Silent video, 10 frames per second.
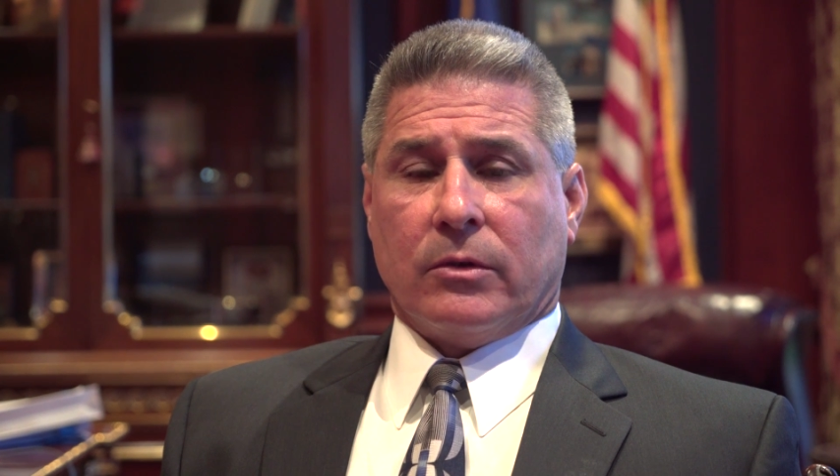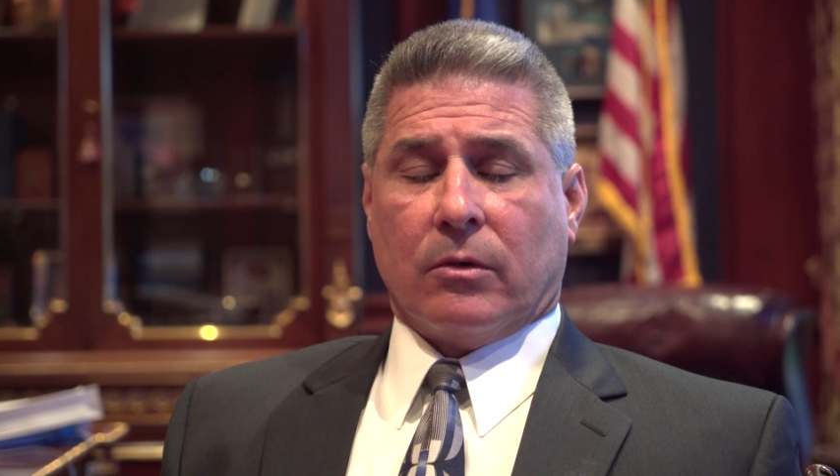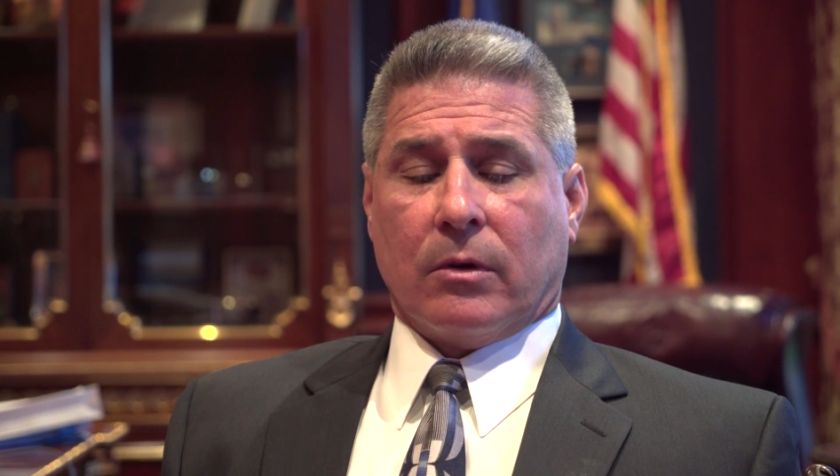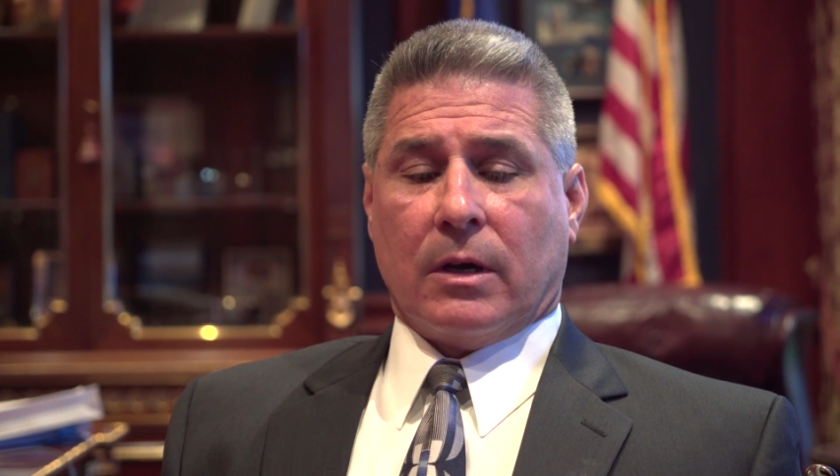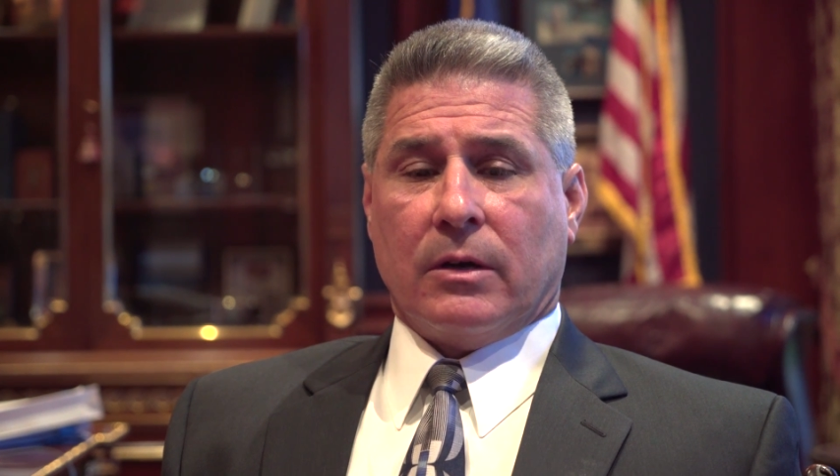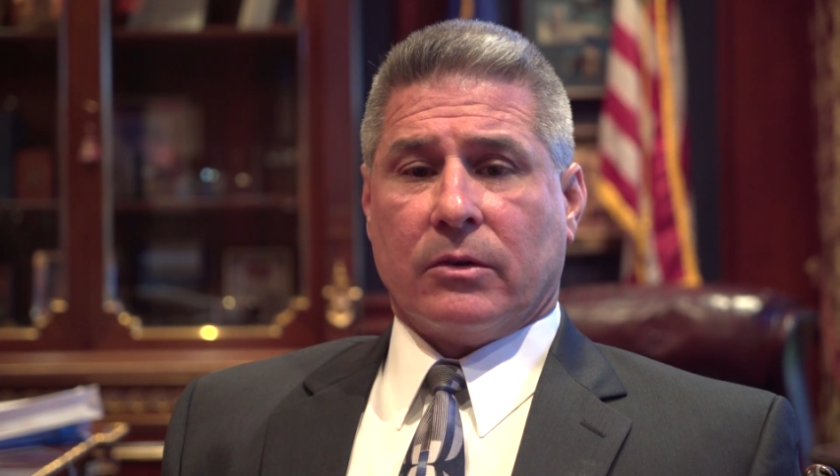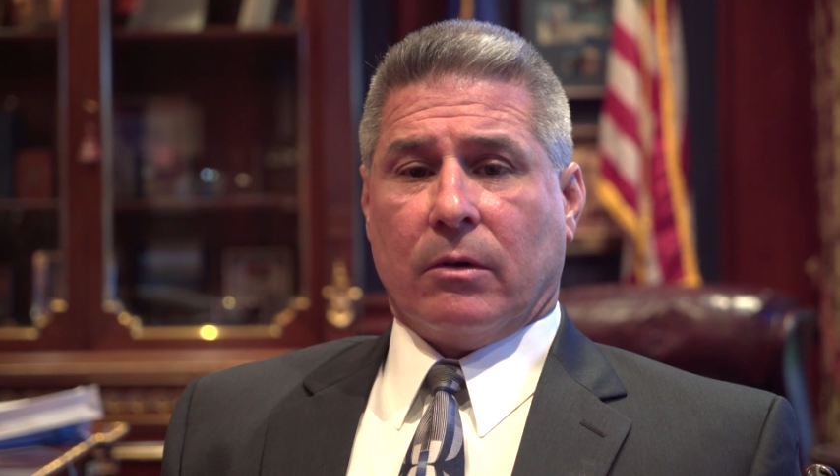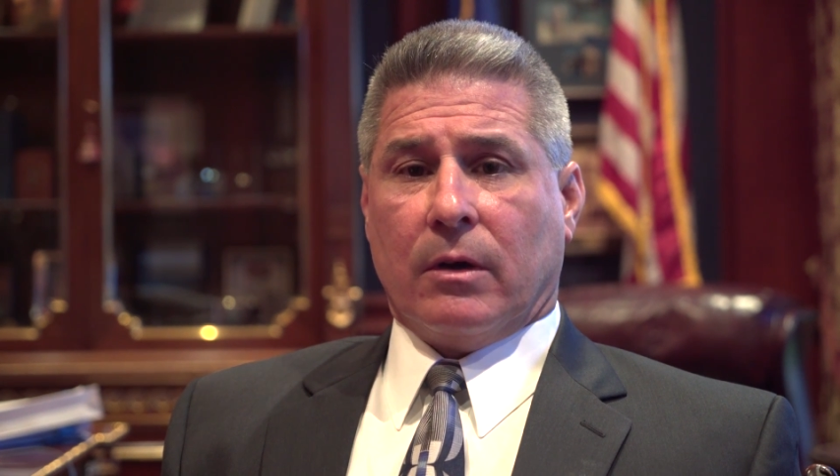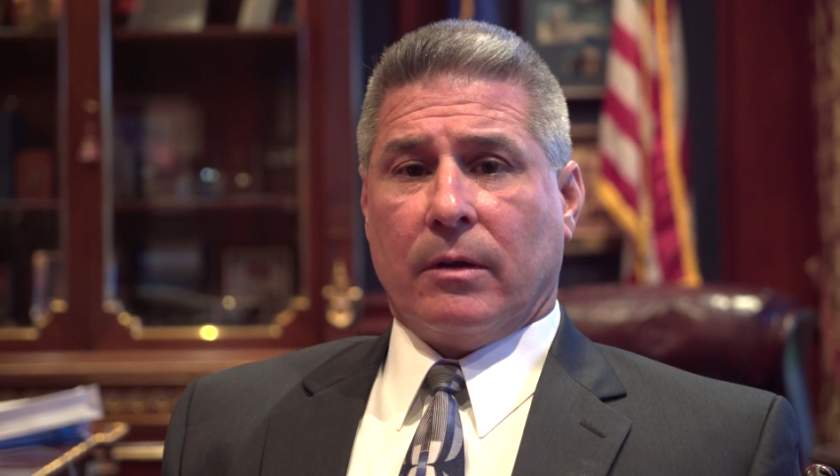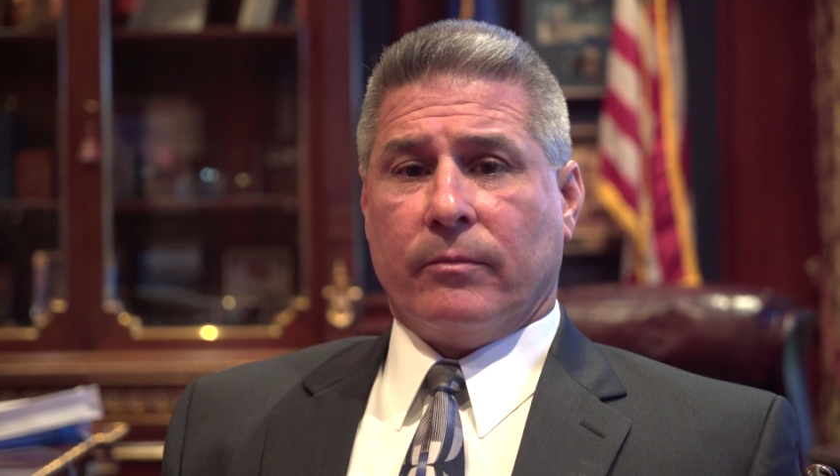and organized
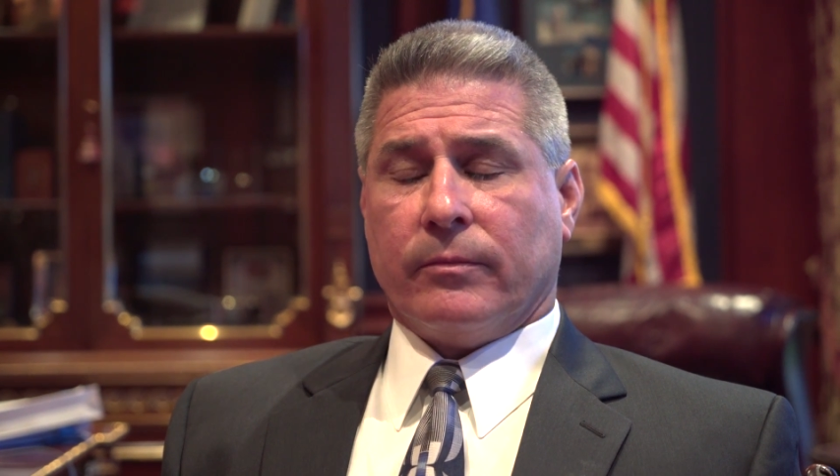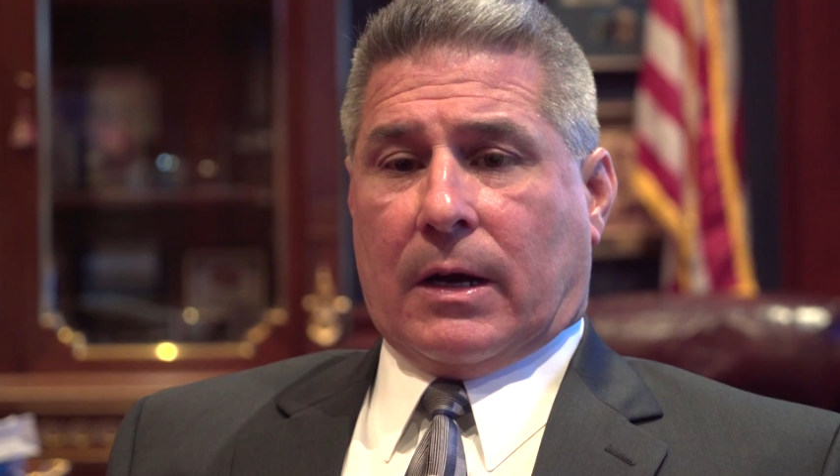crime.